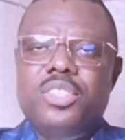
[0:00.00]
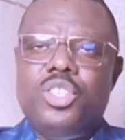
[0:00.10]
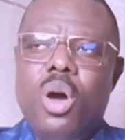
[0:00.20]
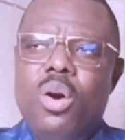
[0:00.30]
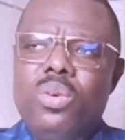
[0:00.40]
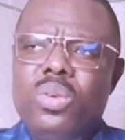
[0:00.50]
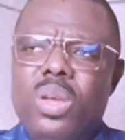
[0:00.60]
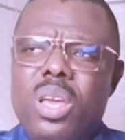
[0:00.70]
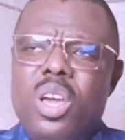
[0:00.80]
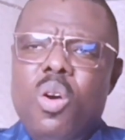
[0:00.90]
So
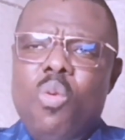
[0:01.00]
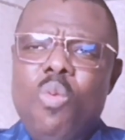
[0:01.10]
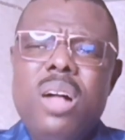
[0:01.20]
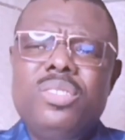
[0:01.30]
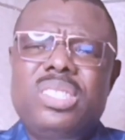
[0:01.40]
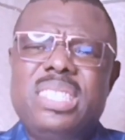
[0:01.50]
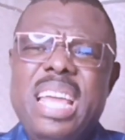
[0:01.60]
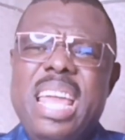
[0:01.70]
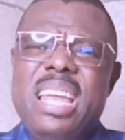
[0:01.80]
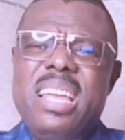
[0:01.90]
once
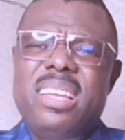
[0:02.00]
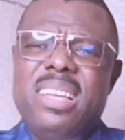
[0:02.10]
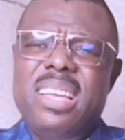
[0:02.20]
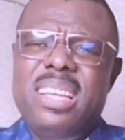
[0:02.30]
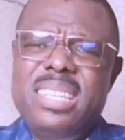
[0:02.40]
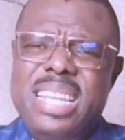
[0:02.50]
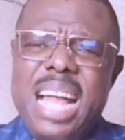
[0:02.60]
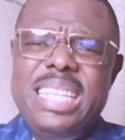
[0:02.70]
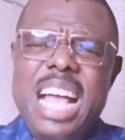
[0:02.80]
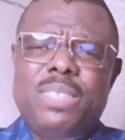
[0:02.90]
the
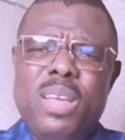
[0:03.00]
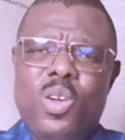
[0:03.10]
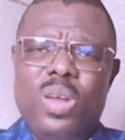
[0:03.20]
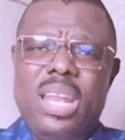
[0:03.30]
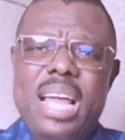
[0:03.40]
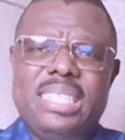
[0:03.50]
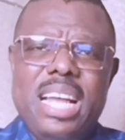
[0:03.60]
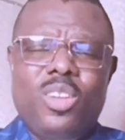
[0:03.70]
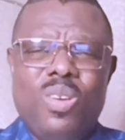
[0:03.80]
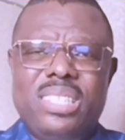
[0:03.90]
data has been
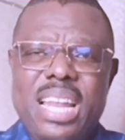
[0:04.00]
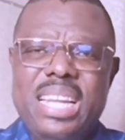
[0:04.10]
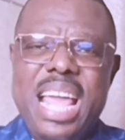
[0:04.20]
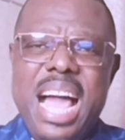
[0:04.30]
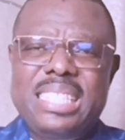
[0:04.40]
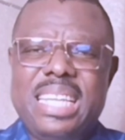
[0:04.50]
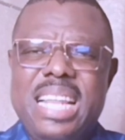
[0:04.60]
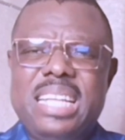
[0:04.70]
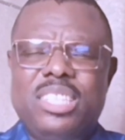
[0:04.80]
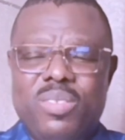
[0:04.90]
collected concerning the
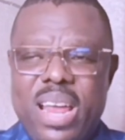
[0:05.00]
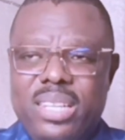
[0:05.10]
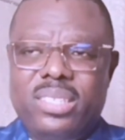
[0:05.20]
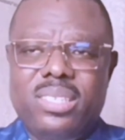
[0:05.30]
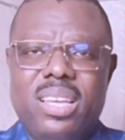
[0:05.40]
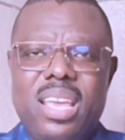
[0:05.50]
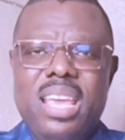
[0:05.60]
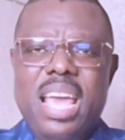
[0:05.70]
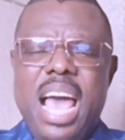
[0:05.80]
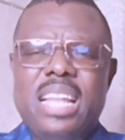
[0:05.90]
accident rate
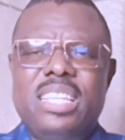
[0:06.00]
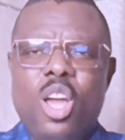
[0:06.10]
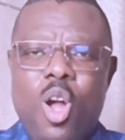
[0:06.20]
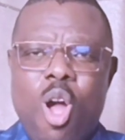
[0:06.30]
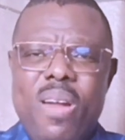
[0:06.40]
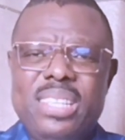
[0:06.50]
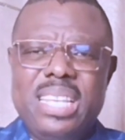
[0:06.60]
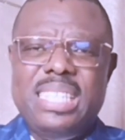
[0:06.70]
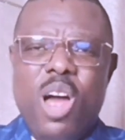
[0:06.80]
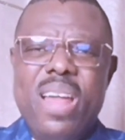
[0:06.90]
and the
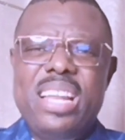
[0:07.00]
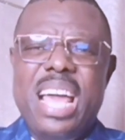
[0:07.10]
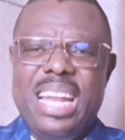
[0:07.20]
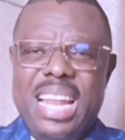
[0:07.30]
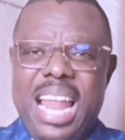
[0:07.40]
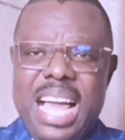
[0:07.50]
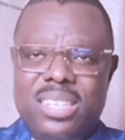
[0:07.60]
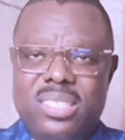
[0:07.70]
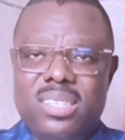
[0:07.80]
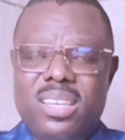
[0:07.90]
occurrences are already
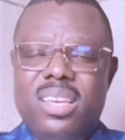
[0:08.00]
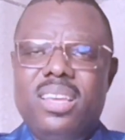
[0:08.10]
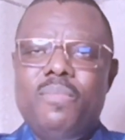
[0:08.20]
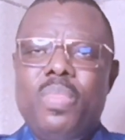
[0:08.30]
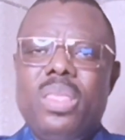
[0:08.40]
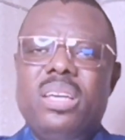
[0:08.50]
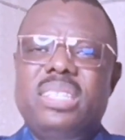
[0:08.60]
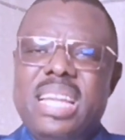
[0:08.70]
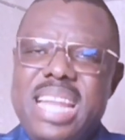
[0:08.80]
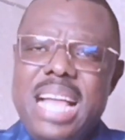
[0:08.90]
analyzed,
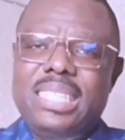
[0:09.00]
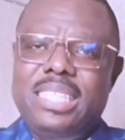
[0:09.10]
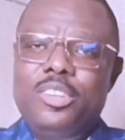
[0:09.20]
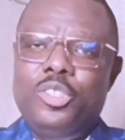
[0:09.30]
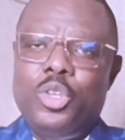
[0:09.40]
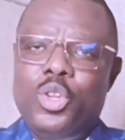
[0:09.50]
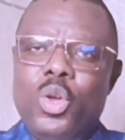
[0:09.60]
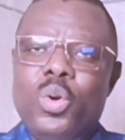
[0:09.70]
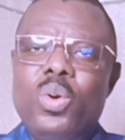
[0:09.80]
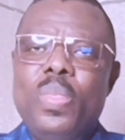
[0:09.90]
the next thing to
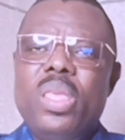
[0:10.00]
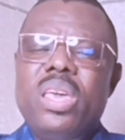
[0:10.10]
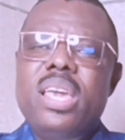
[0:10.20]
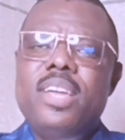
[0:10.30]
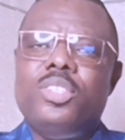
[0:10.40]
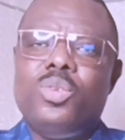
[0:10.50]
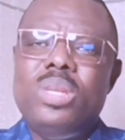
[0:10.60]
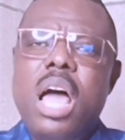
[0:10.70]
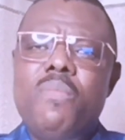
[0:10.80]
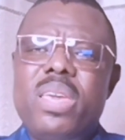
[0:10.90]
do is to
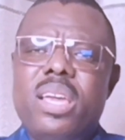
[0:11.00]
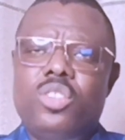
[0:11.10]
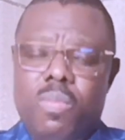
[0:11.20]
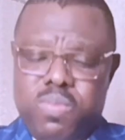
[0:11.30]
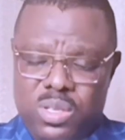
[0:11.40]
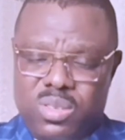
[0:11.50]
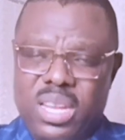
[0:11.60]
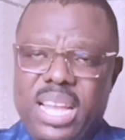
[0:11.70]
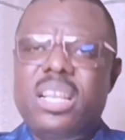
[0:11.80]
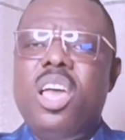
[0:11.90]
now begin to
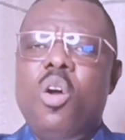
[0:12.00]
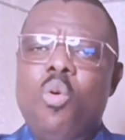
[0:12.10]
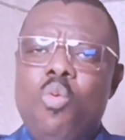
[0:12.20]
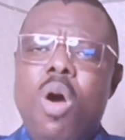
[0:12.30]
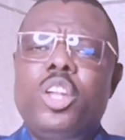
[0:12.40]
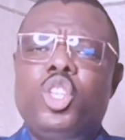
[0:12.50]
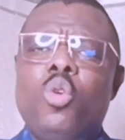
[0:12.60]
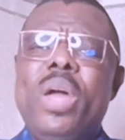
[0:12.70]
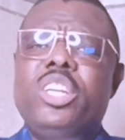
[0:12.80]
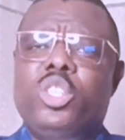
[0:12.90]
postulate, what
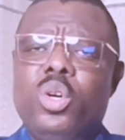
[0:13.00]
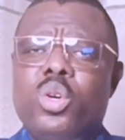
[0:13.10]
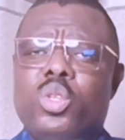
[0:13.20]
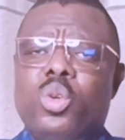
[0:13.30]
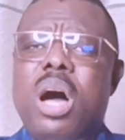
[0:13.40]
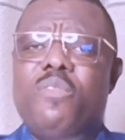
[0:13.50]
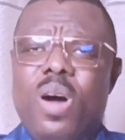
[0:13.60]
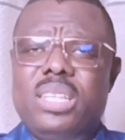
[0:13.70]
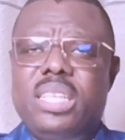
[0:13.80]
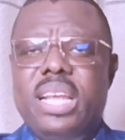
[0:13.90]
do we do to
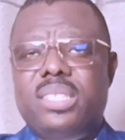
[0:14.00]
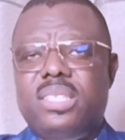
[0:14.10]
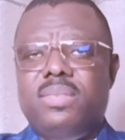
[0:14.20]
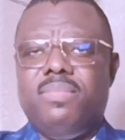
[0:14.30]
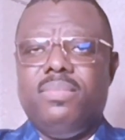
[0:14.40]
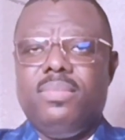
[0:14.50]
avoid this?